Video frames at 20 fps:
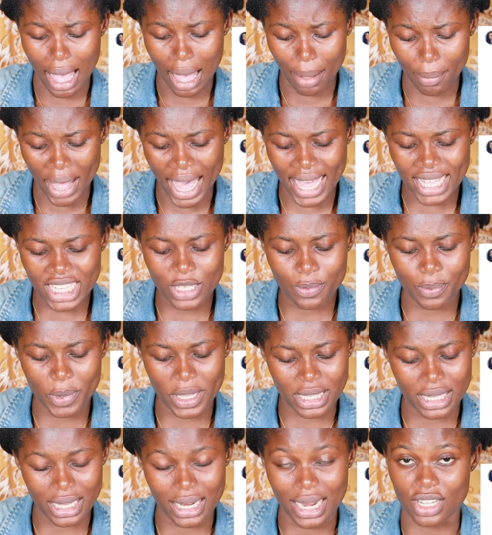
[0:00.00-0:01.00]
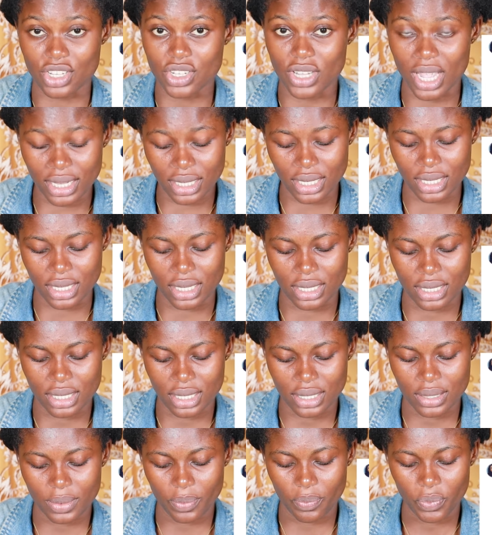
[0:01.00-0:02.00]
Am I spitting
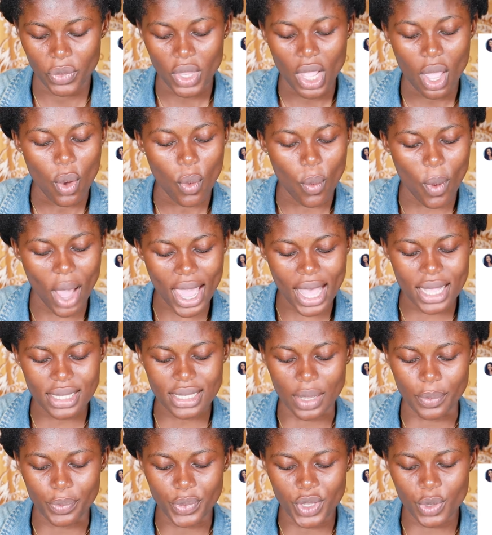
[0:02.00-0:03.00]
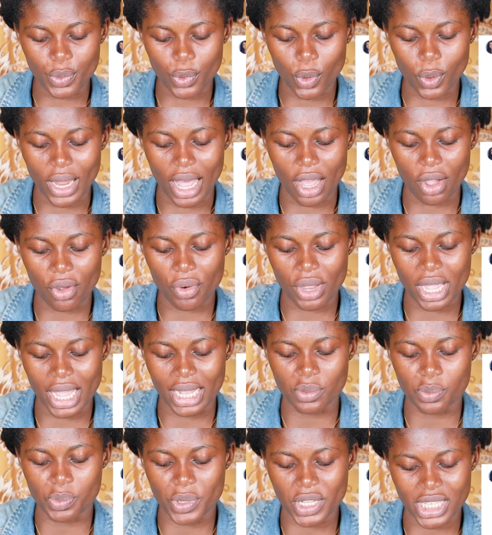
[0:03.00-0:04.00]
Ashantis? Why are some people angry
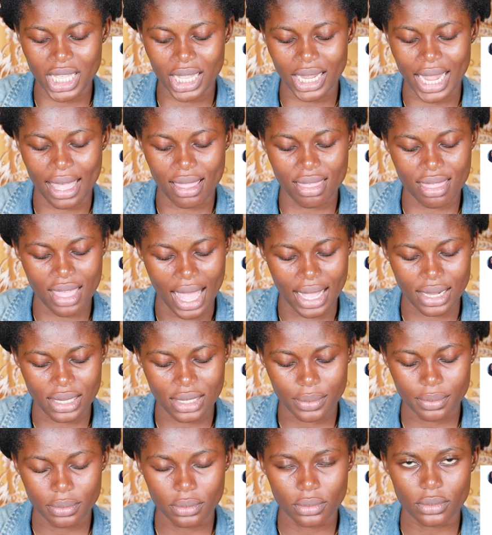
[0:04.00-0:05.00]
and bitter like that?